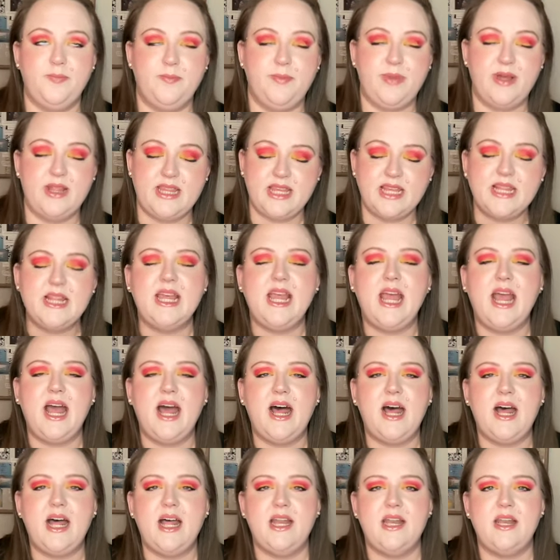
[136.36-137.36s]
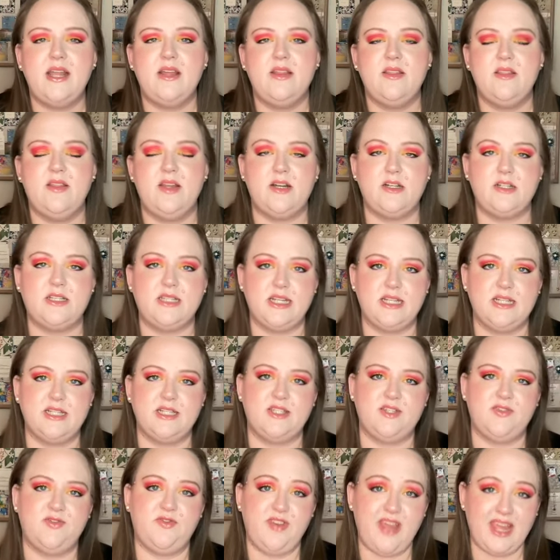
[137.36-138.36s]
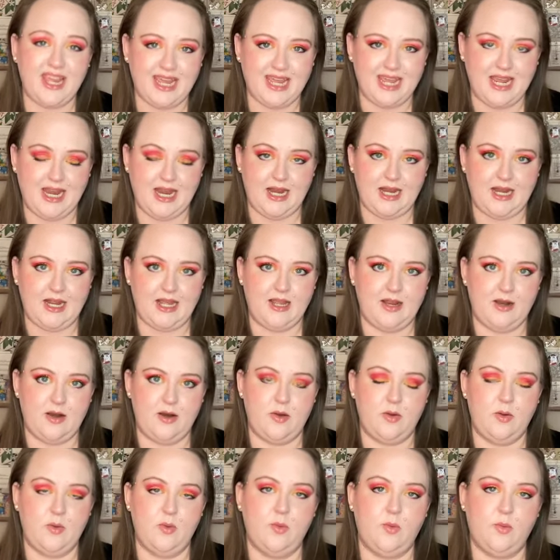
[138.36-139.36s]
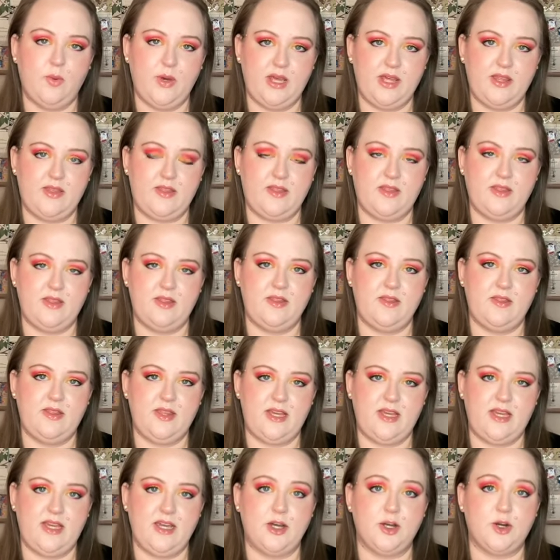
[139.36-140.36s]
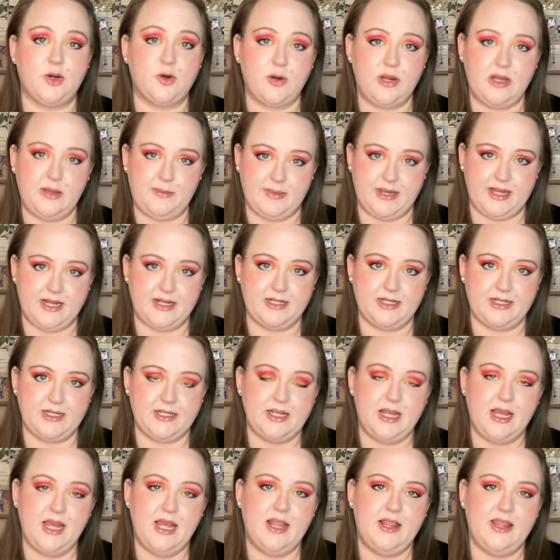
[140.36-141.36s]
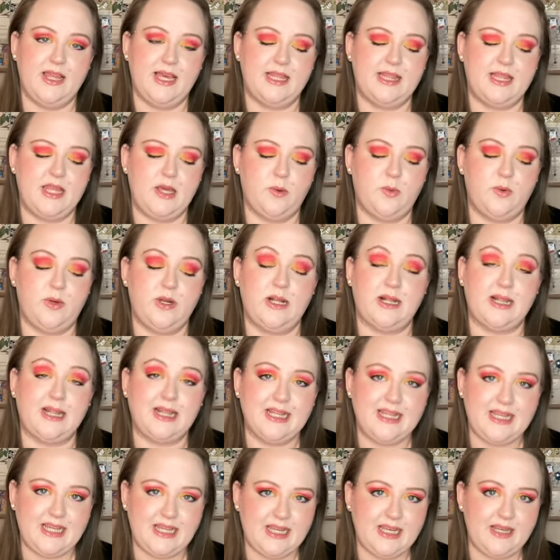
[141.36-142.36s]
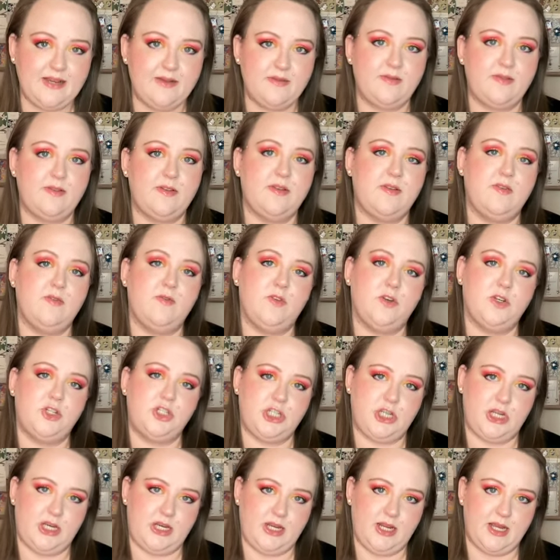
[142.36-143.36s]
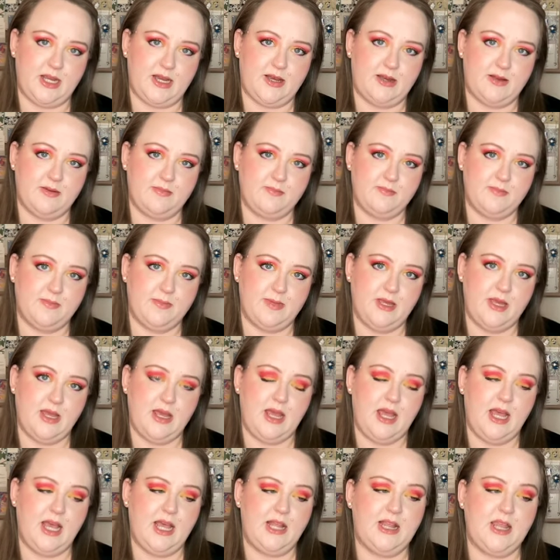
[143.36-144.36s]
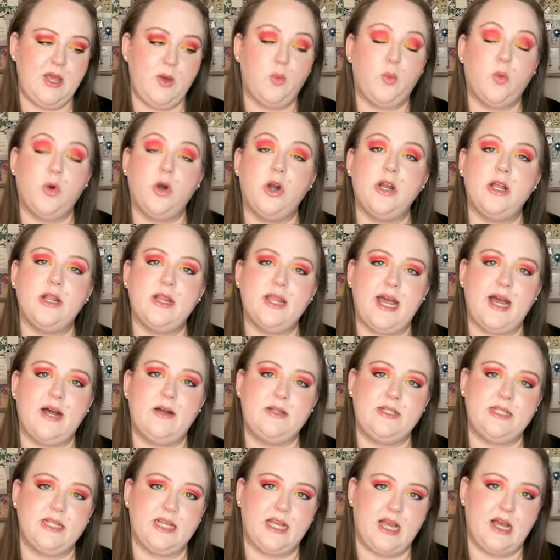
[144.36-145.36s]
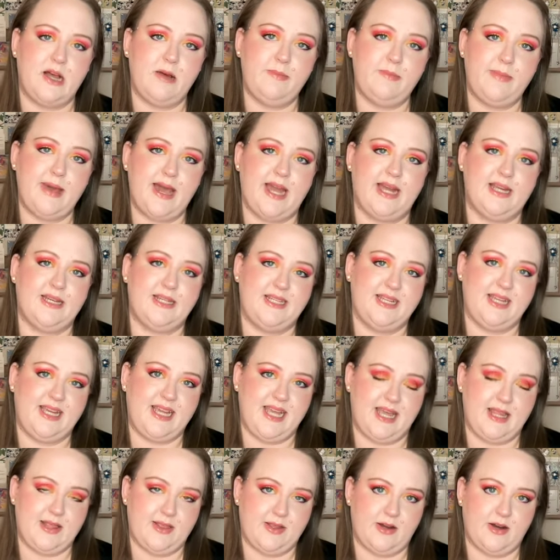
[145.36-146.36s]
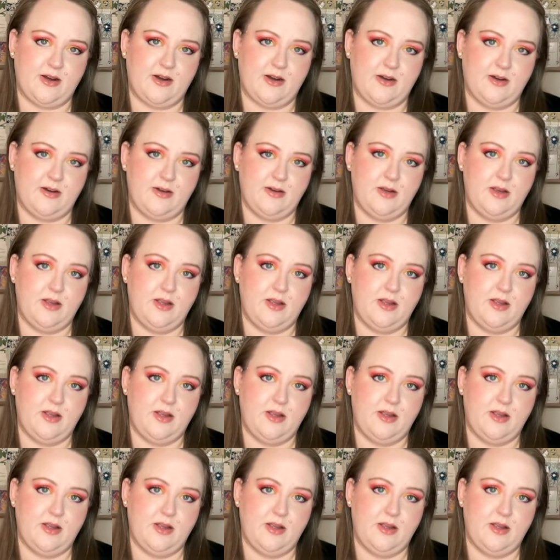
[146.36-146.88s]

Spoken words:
but then they had their sentence vacated with the agreement that they would leave Virginia and they weren't allowed to come back together